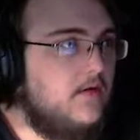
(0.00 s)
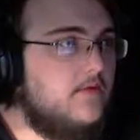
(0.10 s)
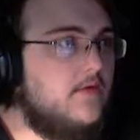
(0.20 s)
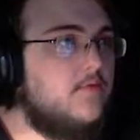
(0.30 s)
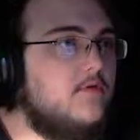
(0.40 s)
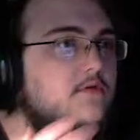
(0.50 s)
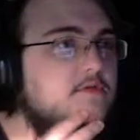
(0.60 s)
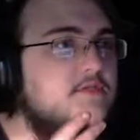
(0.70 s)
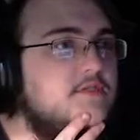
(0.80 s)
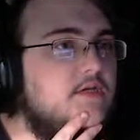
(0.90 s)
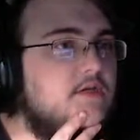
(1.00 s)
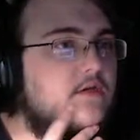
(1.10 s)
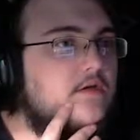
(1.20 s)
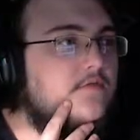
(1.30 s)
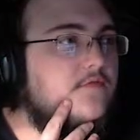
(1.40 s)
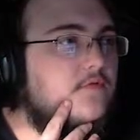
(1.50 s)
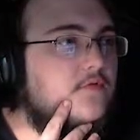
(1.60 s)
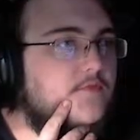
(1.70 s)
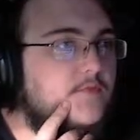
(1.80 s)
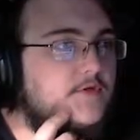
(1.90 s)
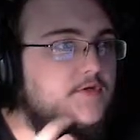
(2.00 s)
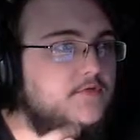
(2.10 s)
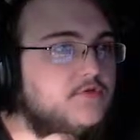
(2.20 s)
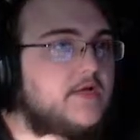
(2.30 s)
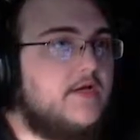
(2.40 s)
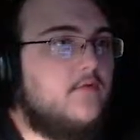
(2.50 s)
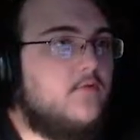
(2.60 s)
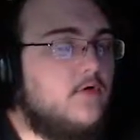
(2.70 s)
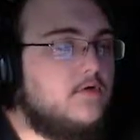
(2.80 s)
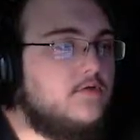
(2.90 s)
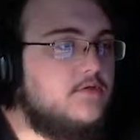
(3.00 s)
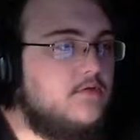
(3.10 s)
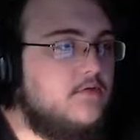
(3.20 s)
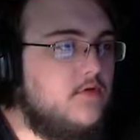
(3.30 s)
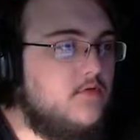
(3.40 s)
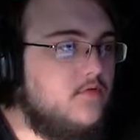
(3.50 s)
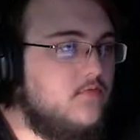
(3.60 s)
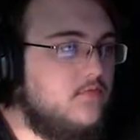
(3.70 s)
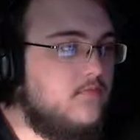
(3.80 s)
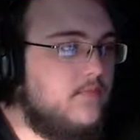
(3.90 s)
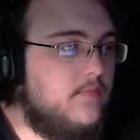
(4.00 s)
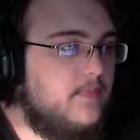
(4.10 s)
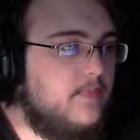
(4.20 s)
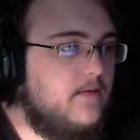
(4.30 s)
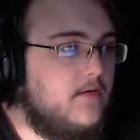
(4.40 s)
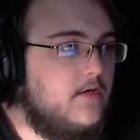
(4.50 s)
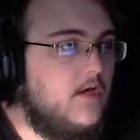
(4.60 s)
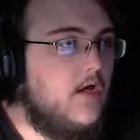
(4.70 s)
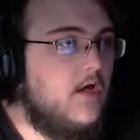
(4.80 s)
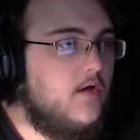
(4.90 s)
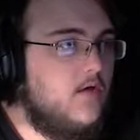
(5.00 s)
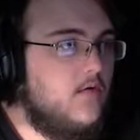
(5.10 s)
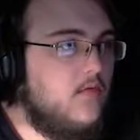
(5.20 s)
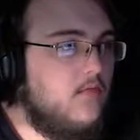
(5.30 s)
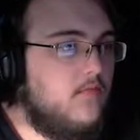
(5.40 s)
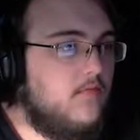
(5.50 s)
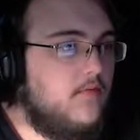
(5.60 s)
Okay, when you're standing on the floor, Vermilion will try to walk to you. Ooh. Oh.